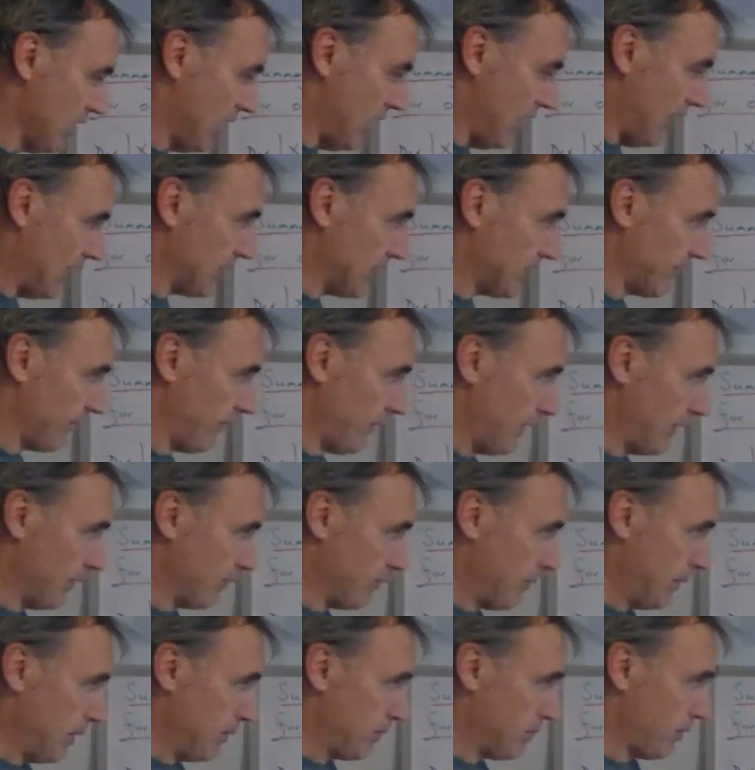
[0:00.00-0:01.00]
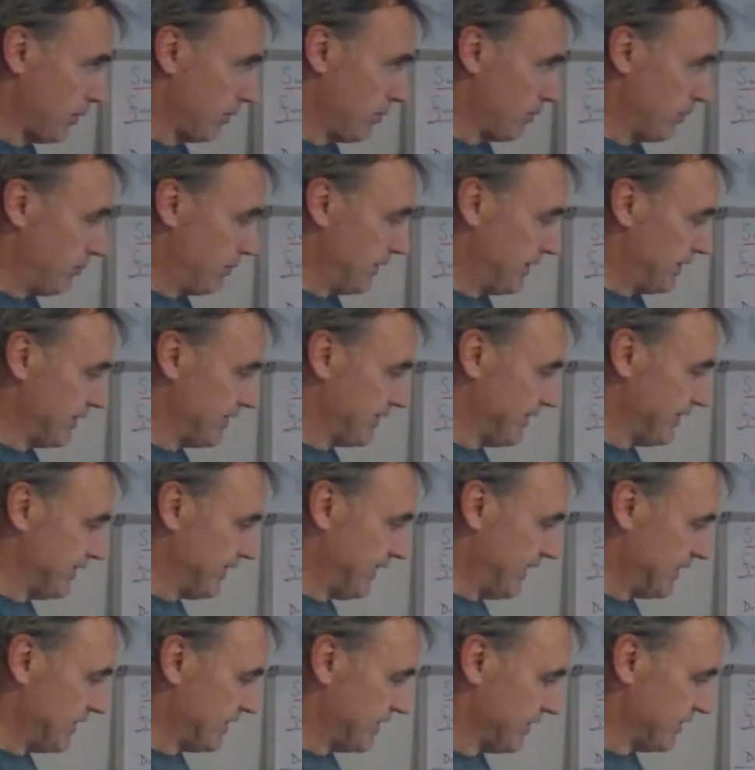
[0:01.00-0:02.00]
as defined by a probability
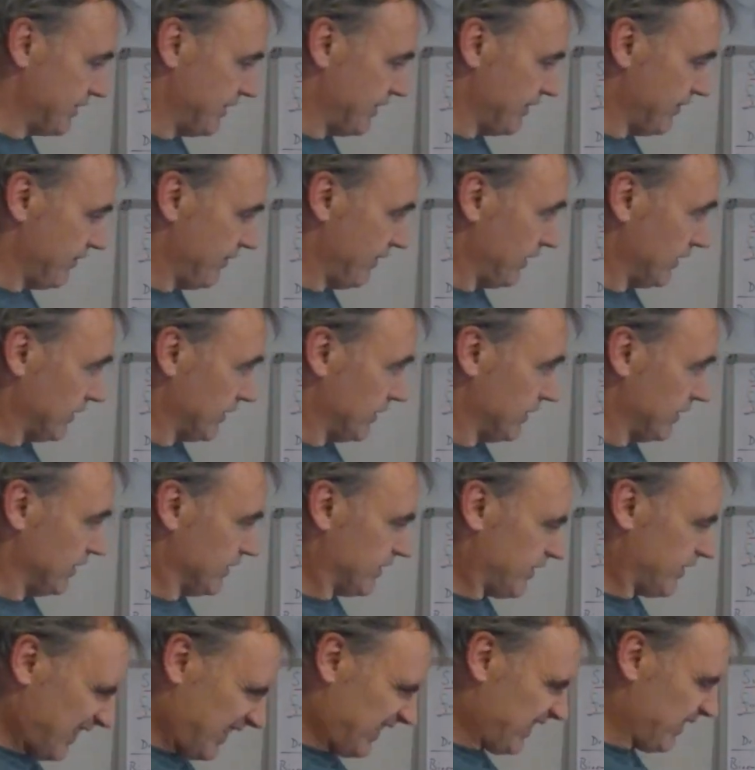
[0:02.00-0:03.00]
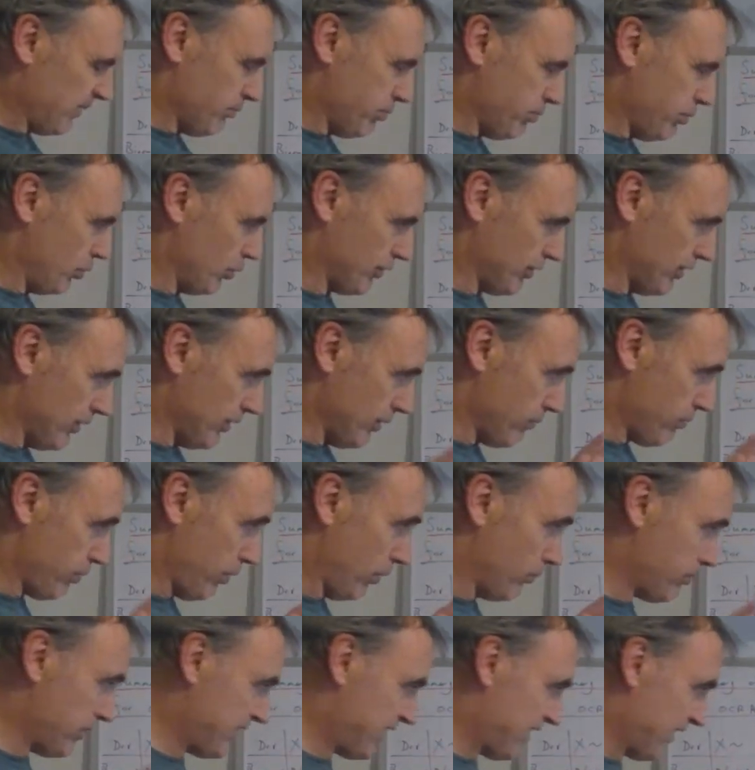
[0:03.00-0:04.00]
density function. So that's important. The
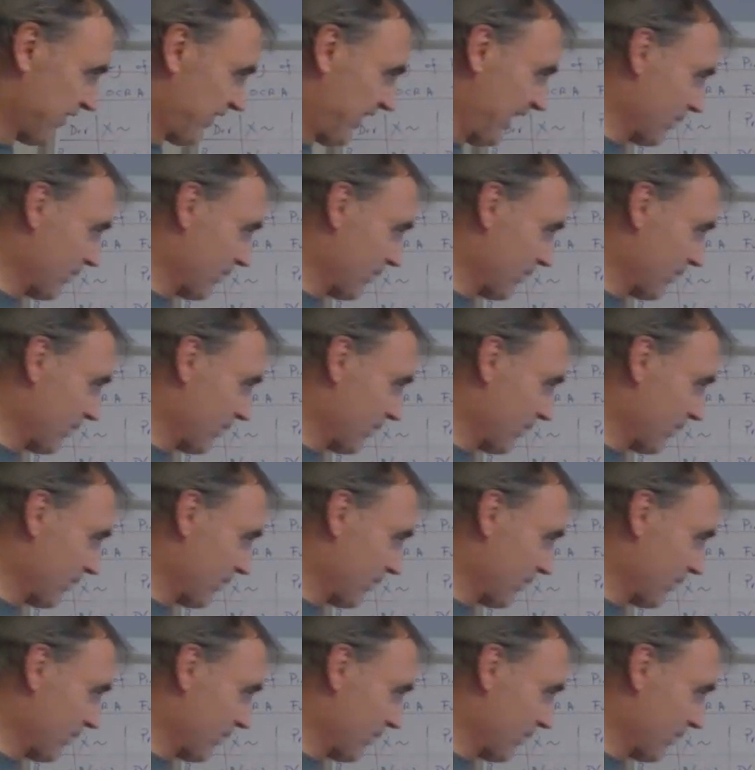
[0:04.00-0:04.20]
probability of